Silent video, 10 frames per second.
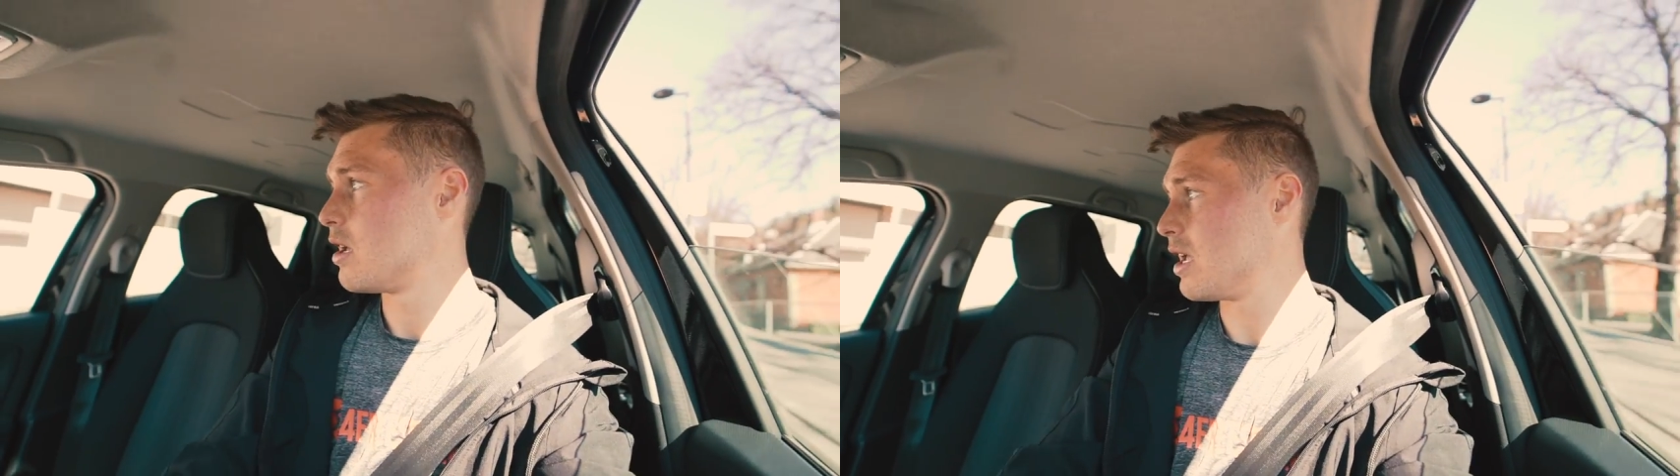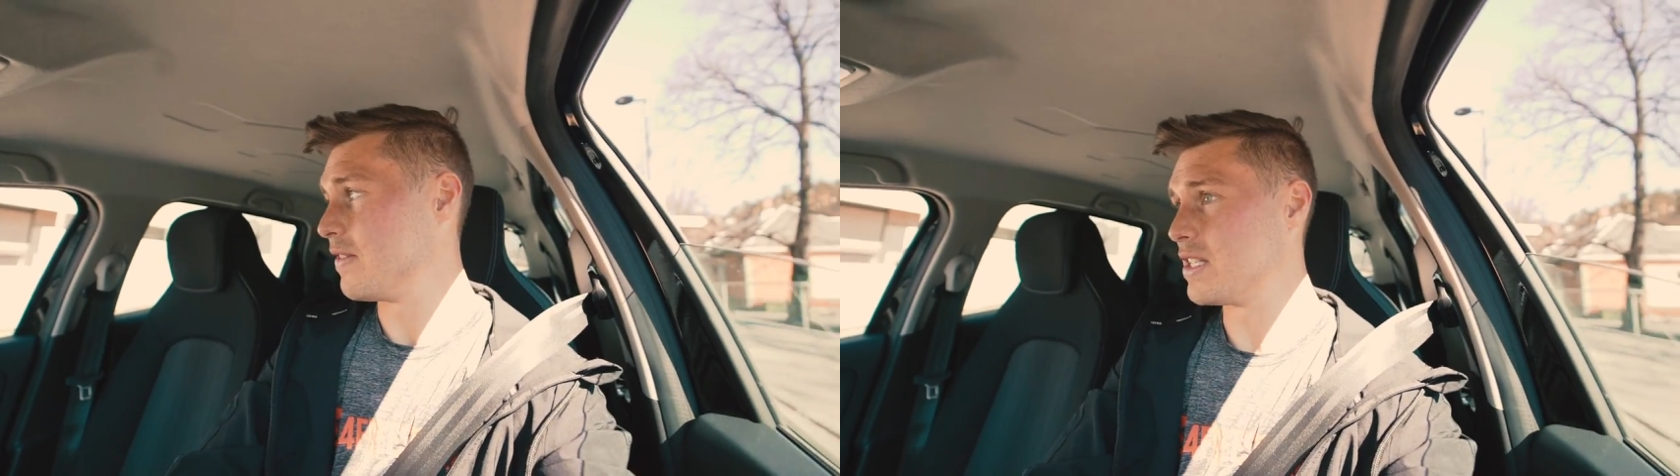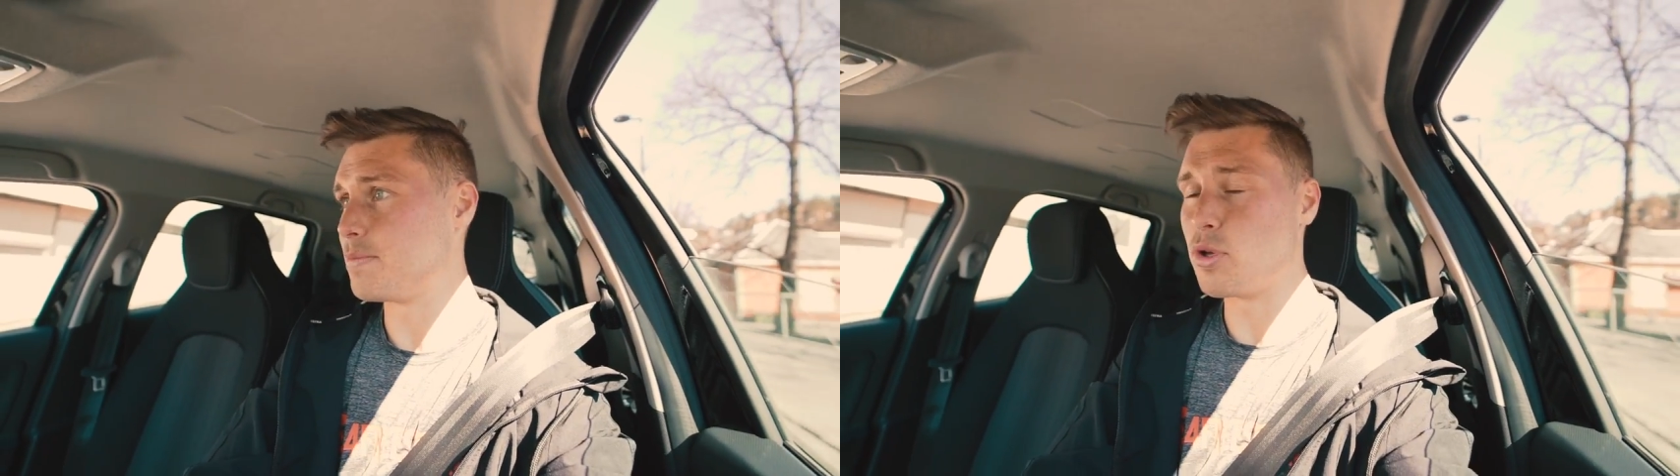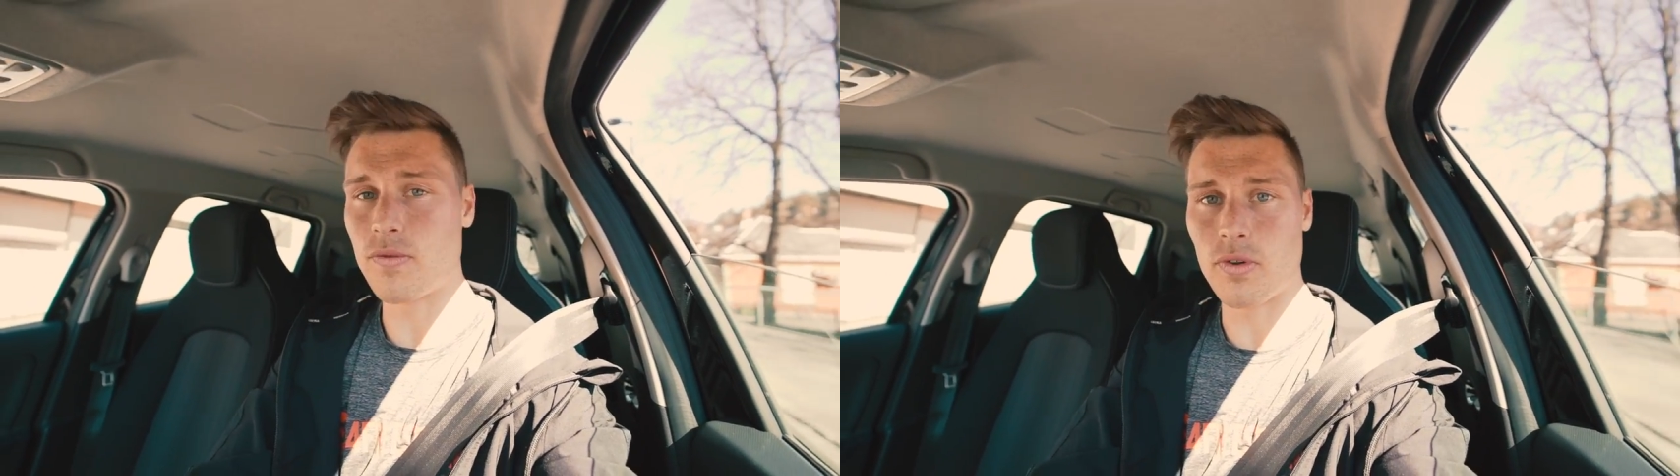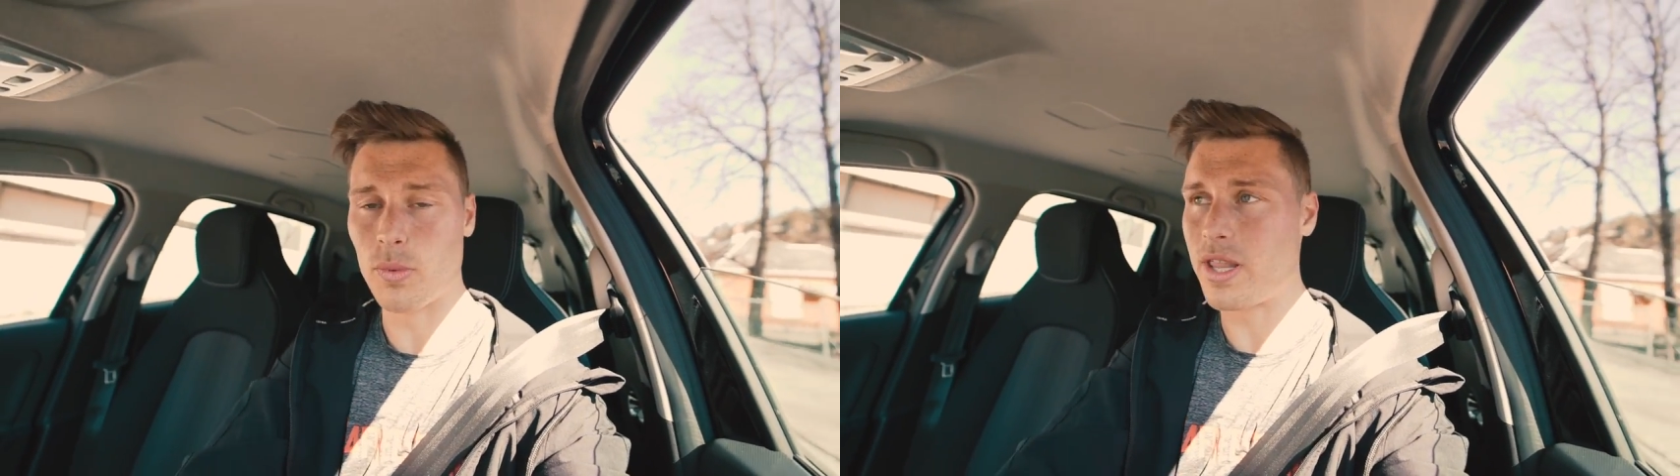in this
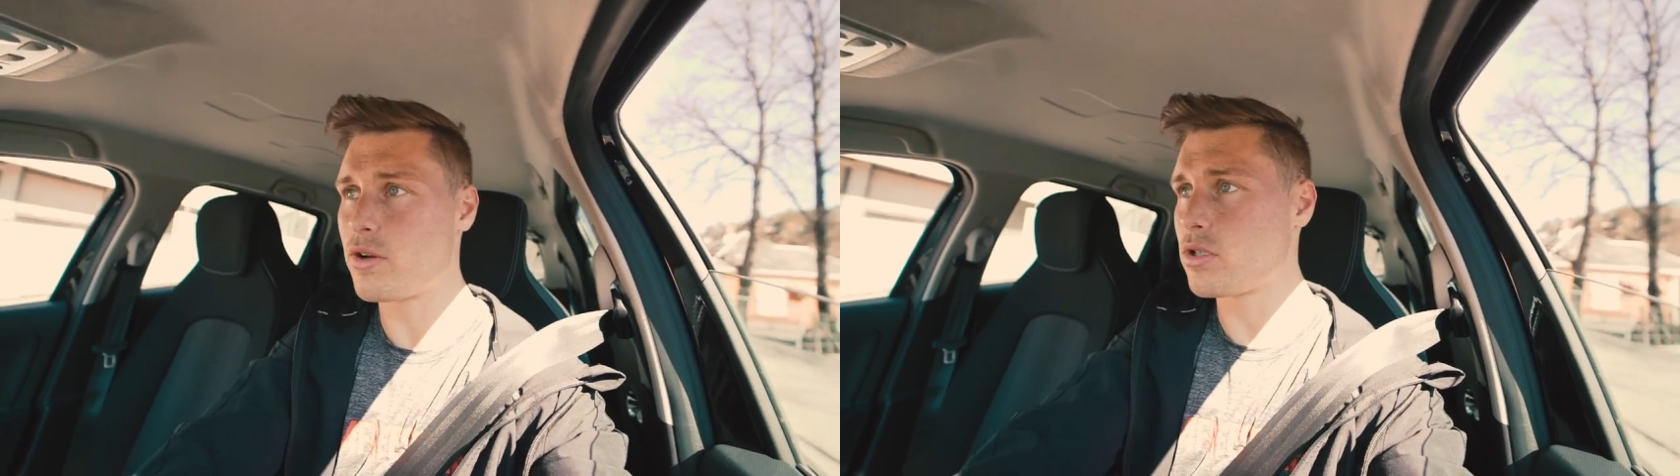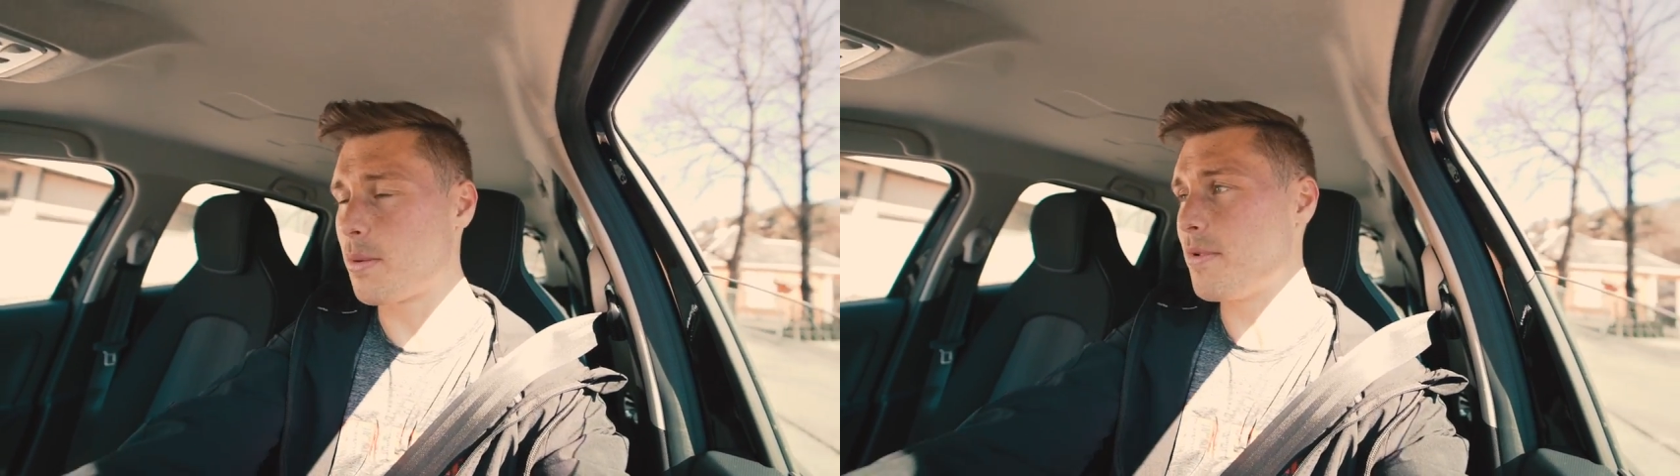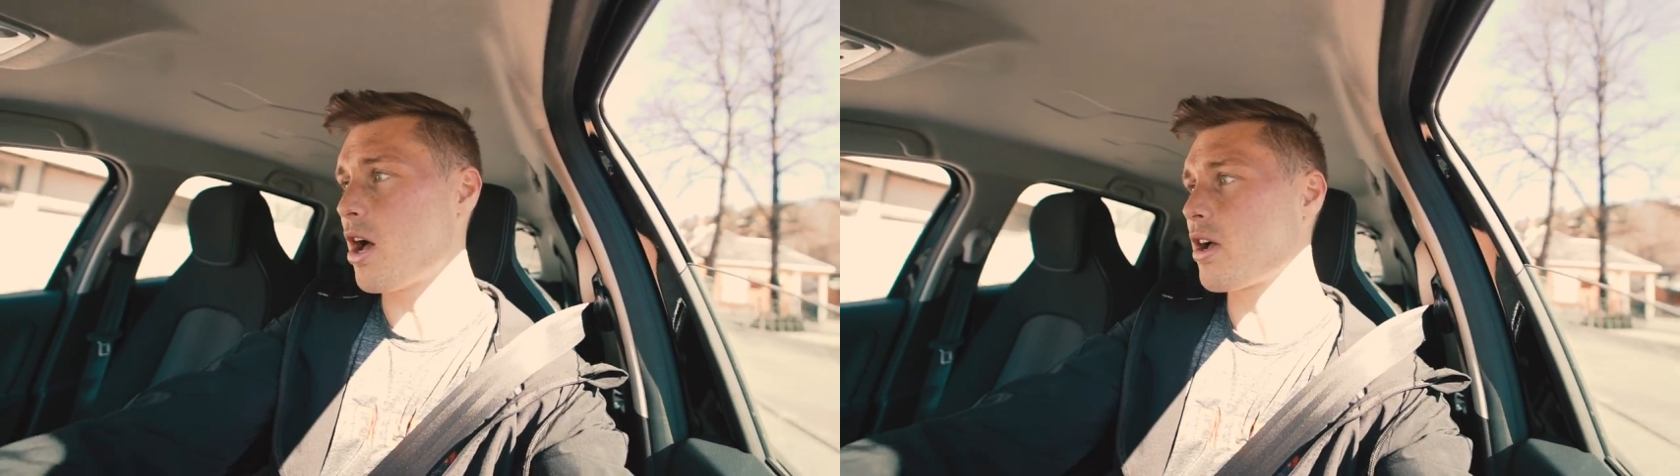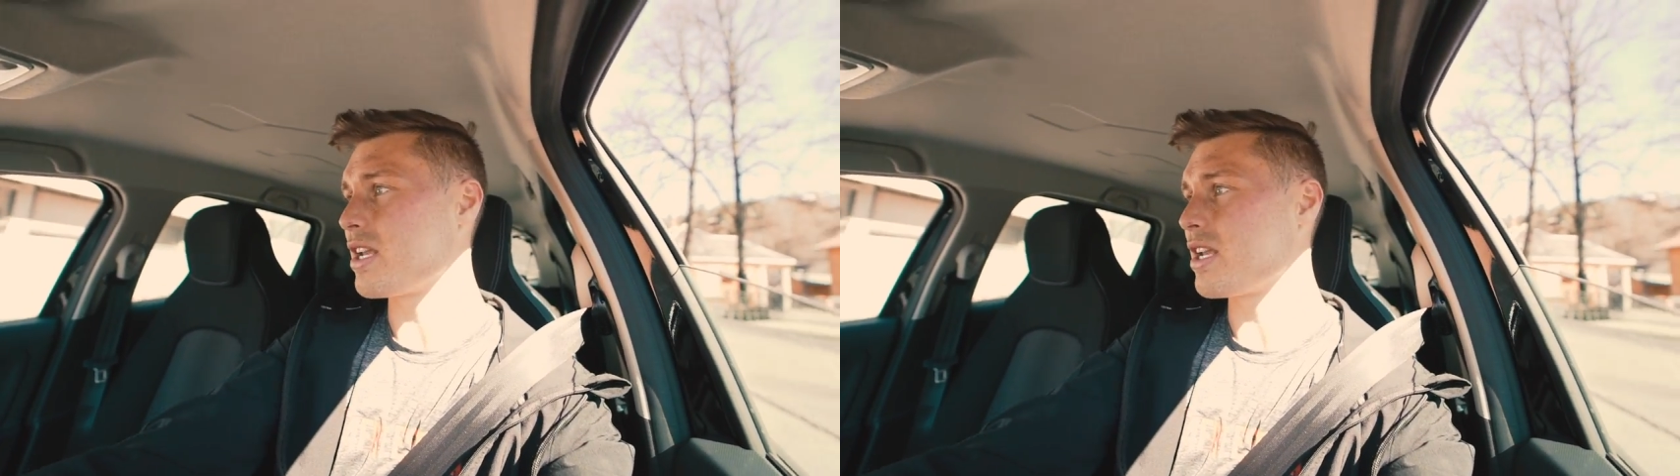beautiful weather, so I'm not